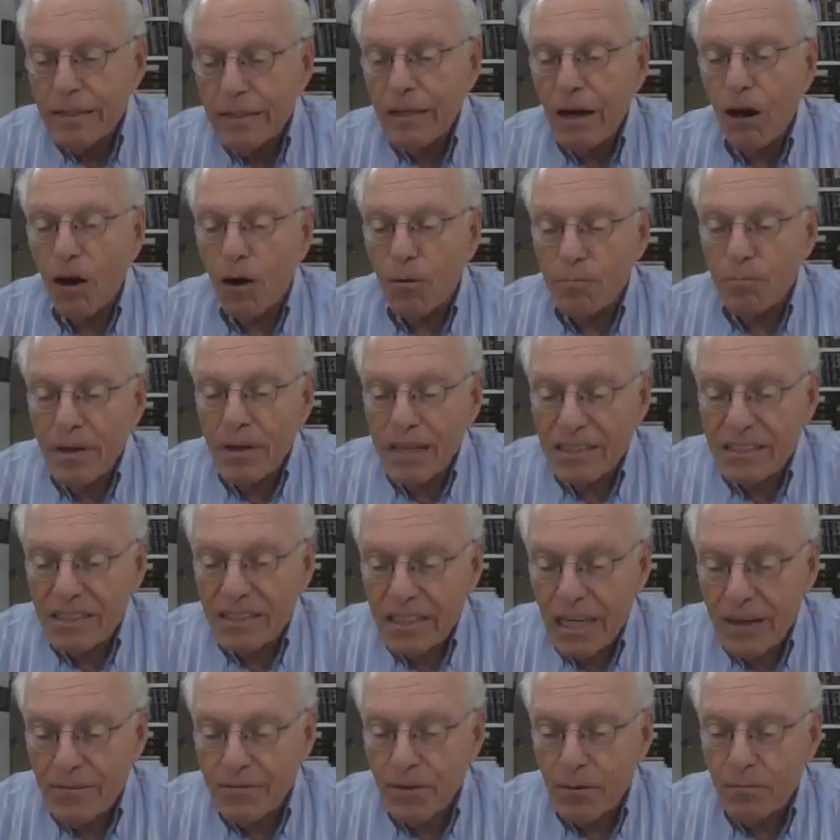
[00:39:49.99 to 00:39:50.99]
Now, Hamida
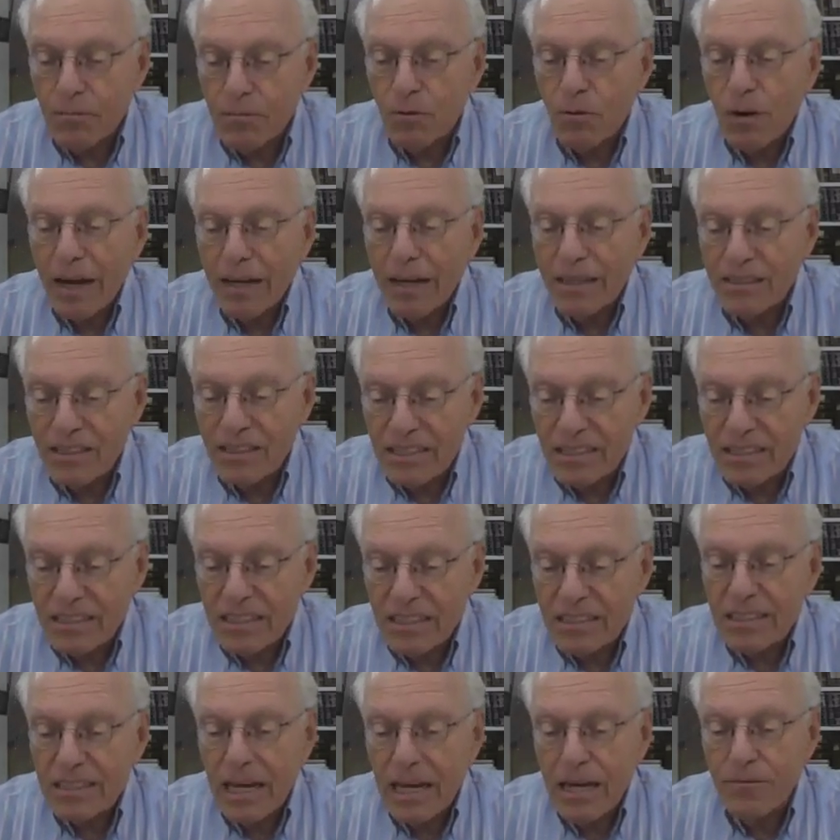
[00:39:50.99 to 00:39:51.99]
Seifa Barai, since
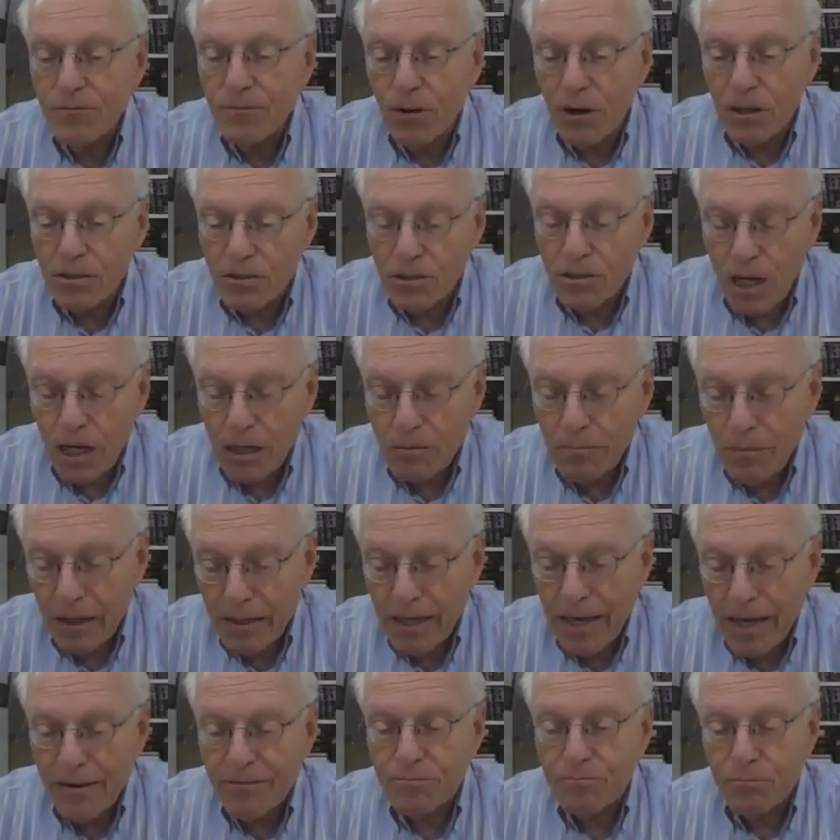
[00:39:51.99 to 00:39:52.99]
the Seifa is talking
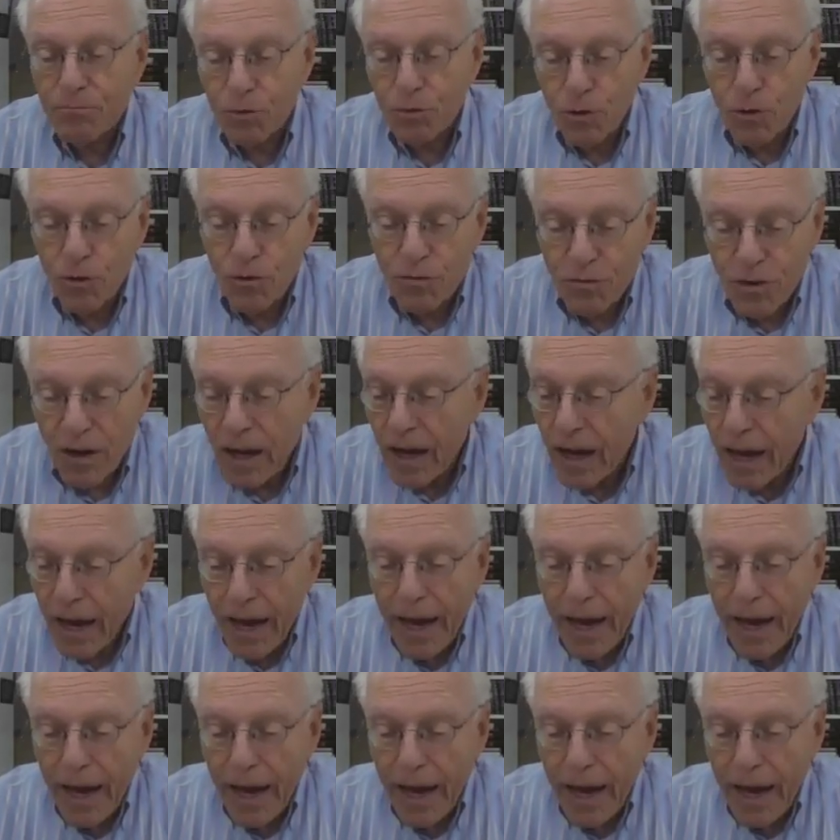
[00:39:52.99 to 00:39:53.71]
about you have proof,